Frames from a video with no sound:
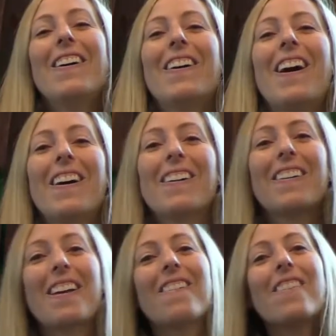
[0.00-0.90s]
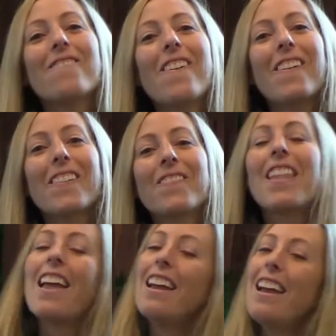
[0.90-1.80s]
All right, one more.
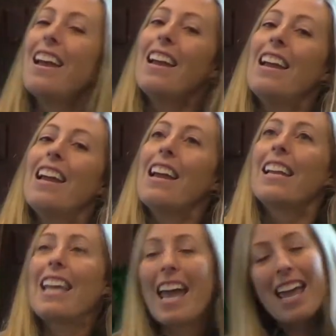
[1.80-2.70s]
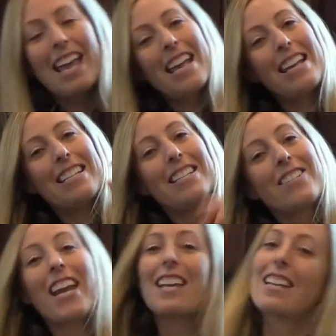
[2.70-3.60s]
Can you
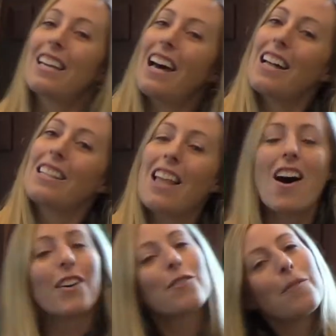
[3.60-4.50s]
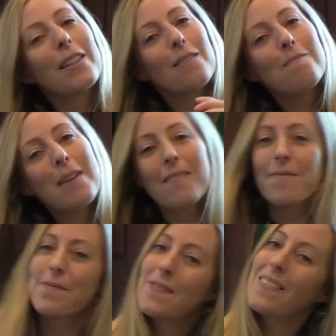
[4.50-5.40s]
shake along with me?
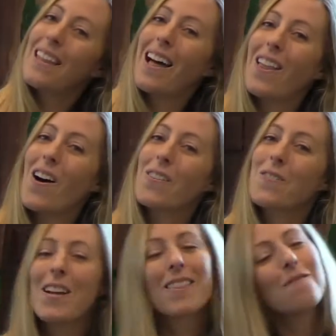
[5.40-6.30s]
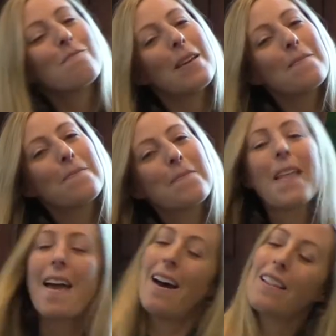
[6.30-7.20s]
Along with me?
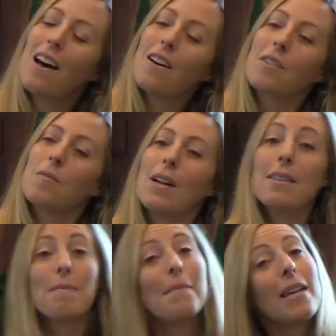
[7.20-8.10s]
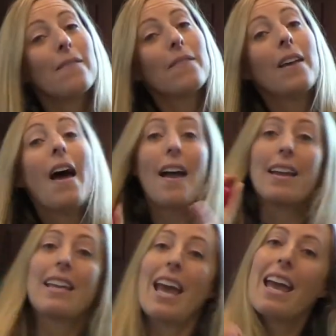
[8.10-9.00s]
Along with me?
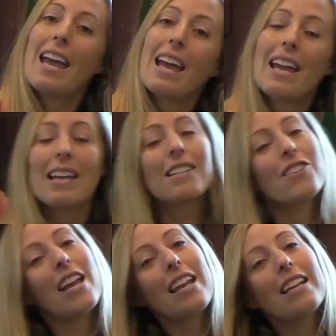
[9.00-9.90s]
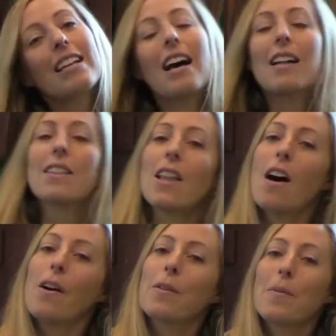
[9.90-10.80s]
Can you shake
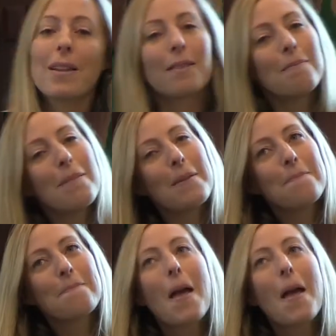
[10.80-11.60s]
along with me?